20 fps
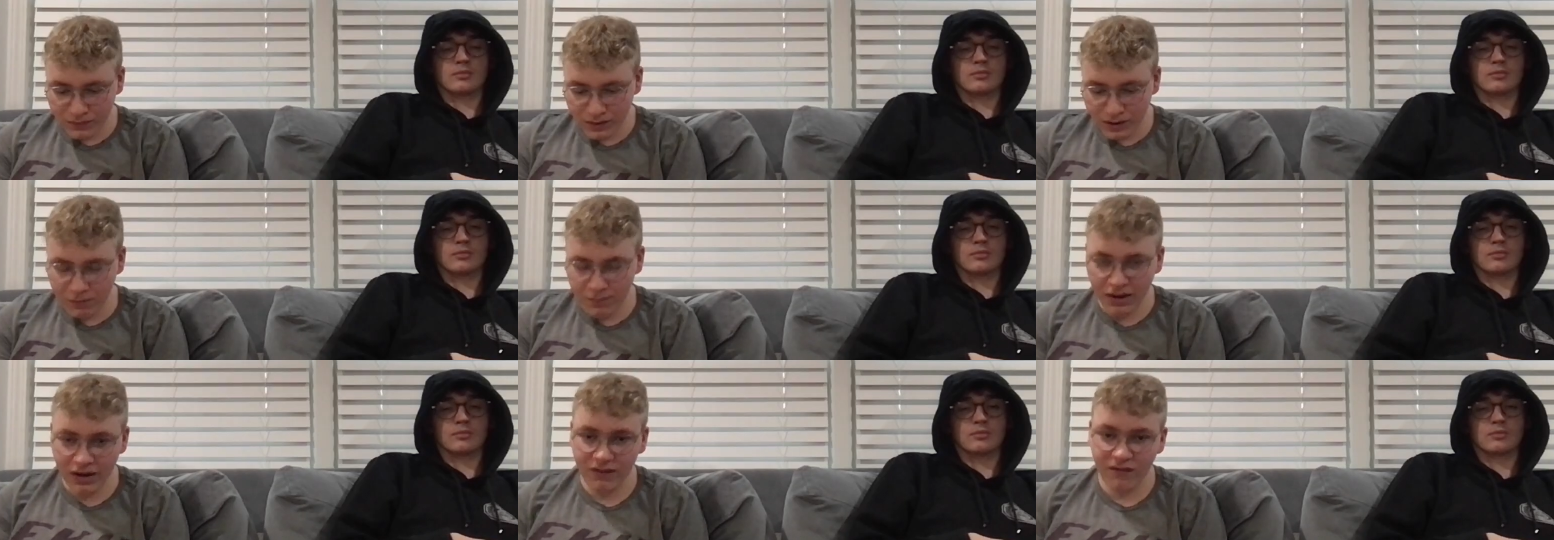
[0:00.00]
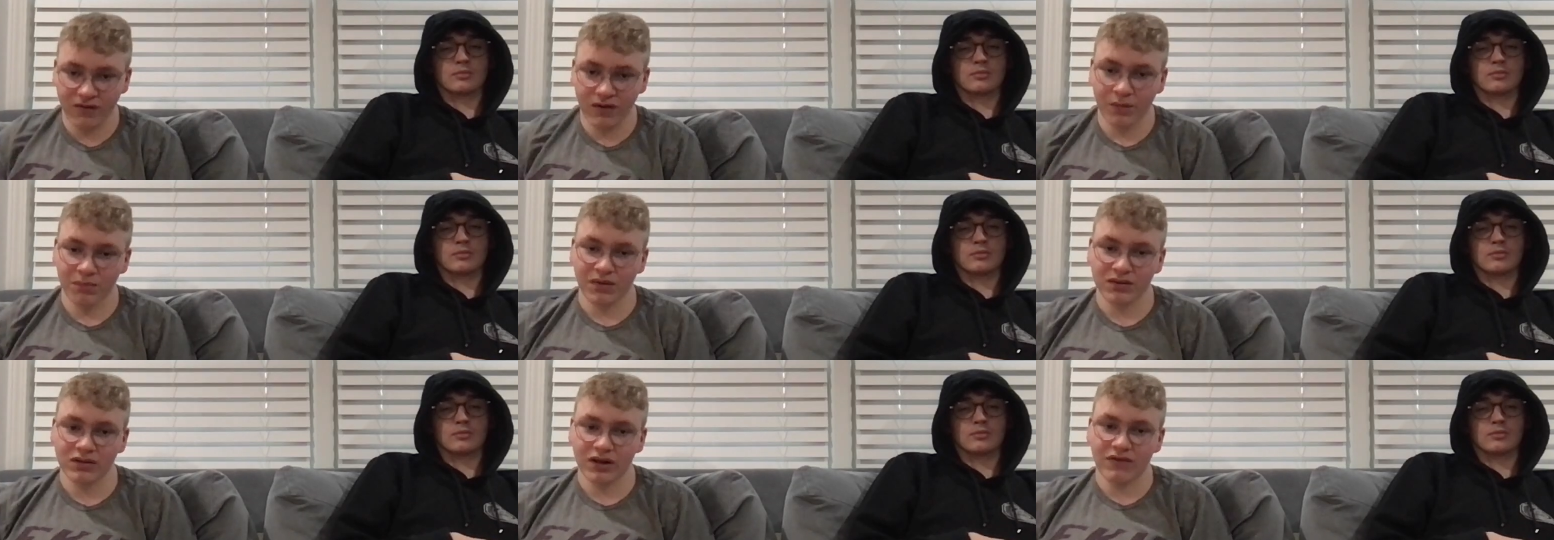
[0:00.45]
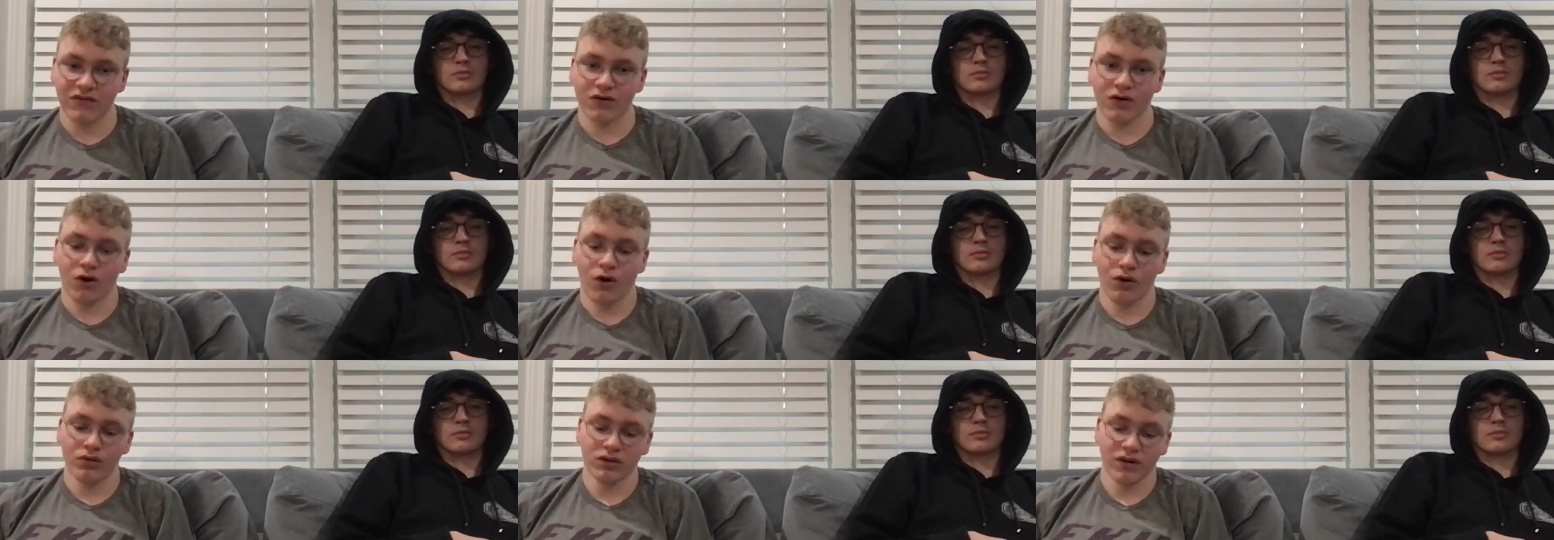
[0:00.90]
Speaker 1: he made something that's
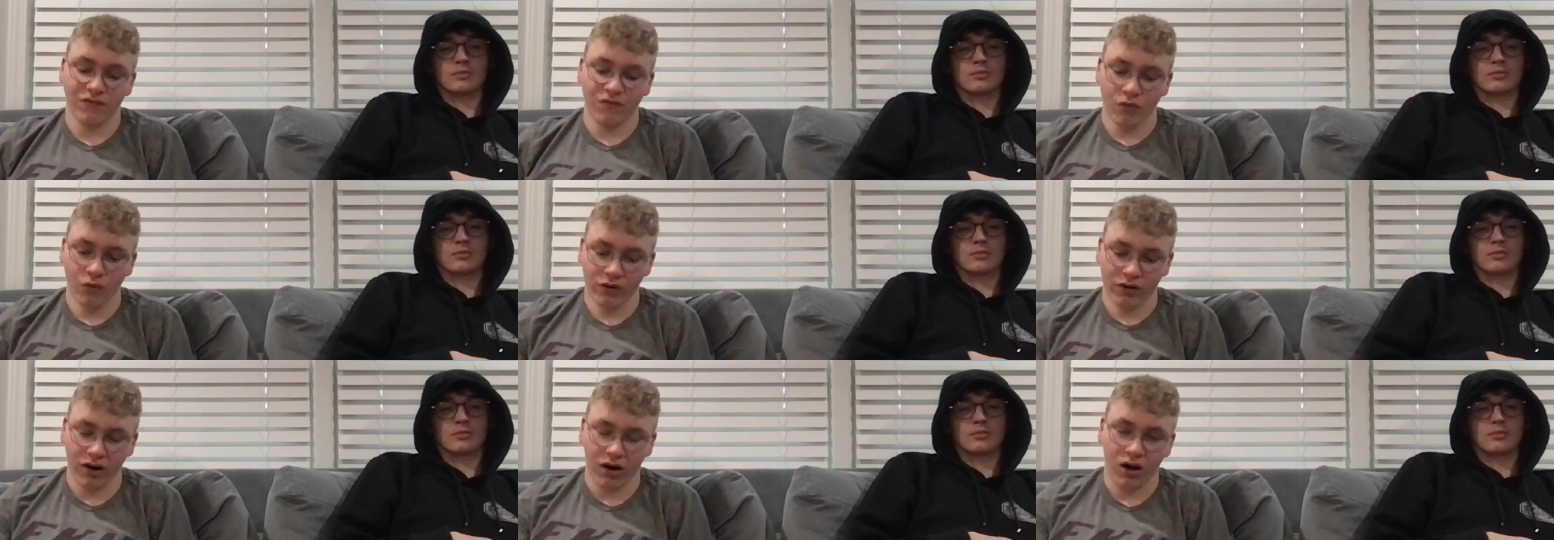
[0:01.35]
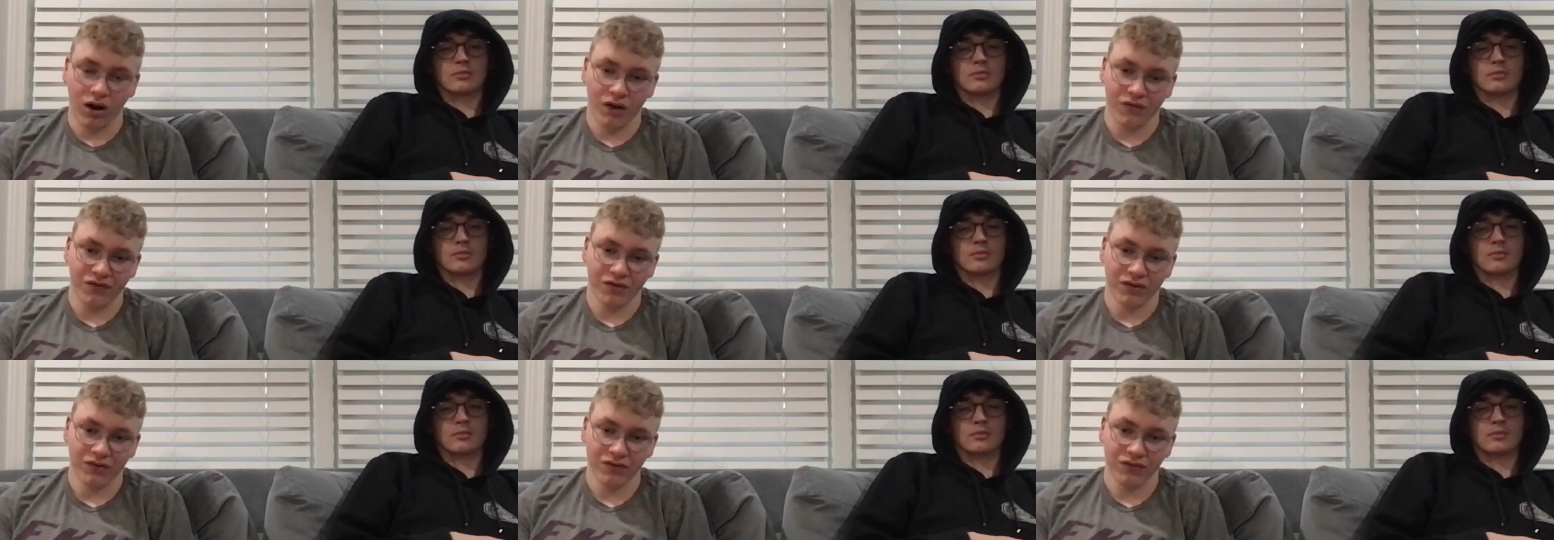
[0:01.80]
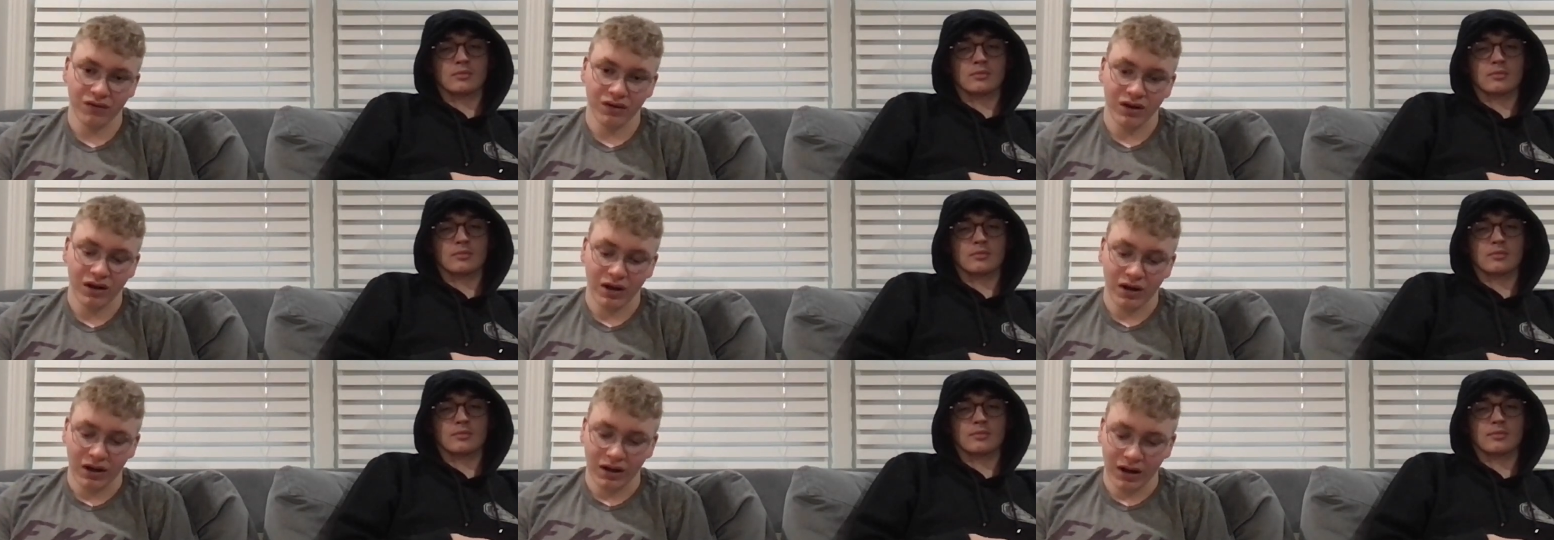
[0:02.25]
called the four causes.
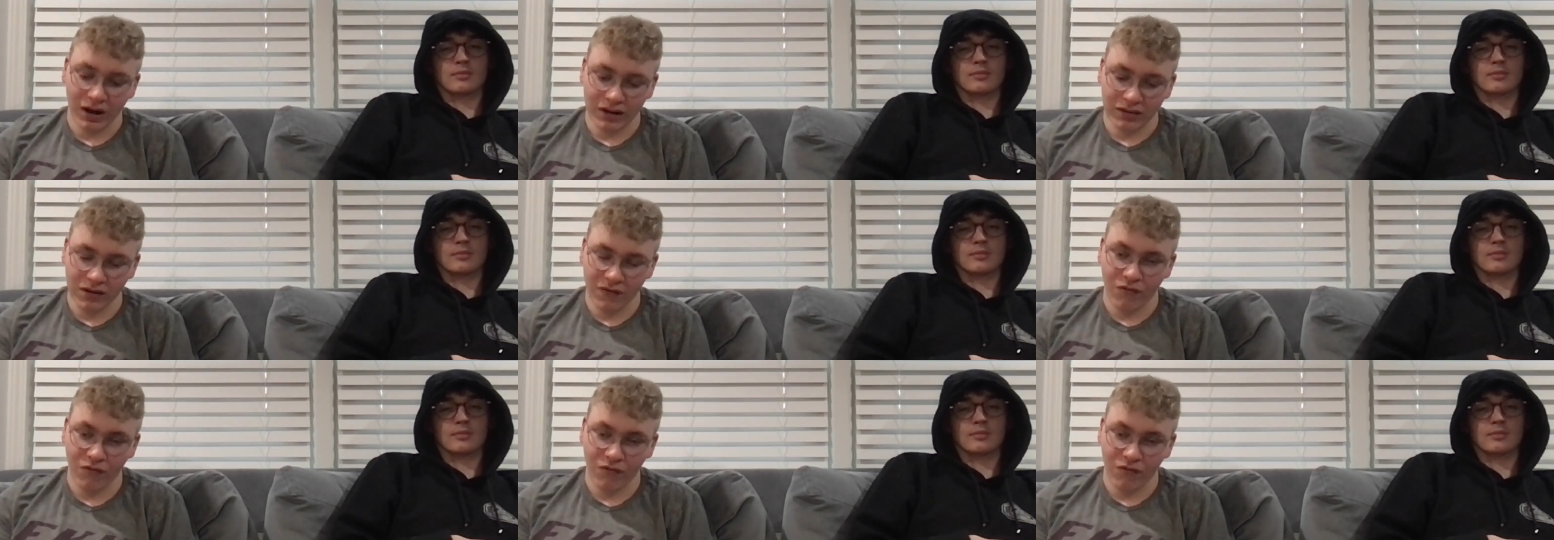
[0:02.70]
And the